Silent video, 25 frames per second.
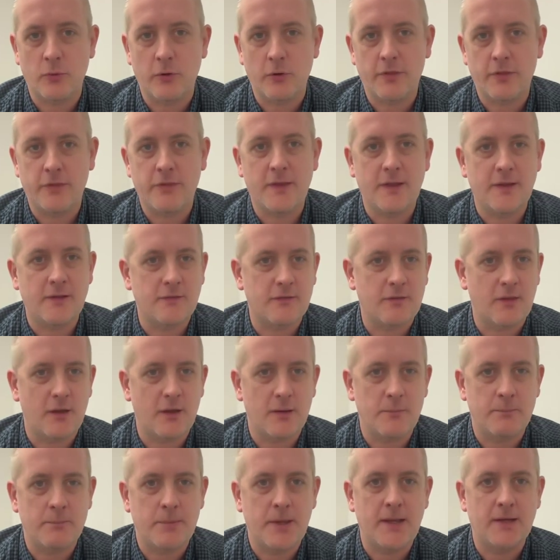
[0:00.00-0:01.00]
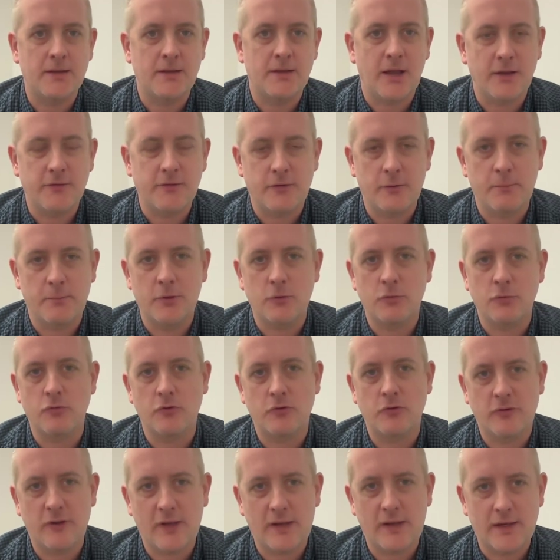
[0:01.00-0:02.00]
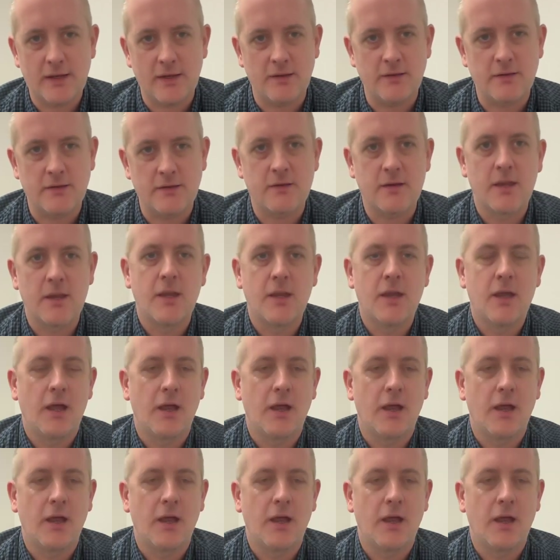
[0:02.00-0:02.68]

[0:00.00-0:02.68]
What are the things that are being done to build resilience,